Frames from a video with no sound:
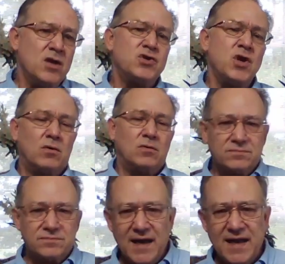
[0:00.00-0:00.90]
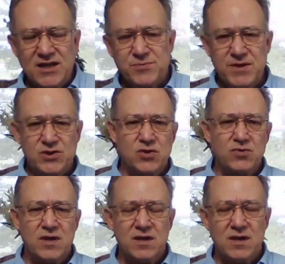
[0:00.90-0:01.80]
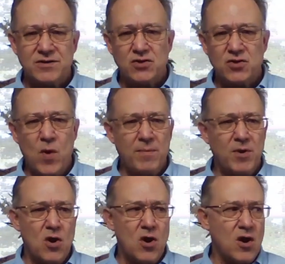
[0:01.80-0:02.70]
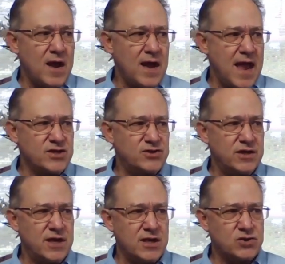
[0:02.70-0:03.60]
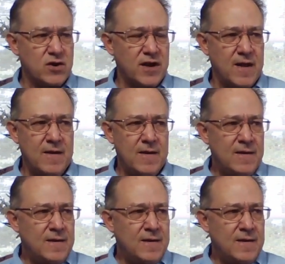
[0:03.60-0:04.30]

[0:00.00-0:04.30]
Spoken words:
So that gets me to the webinar Ash did yesterday.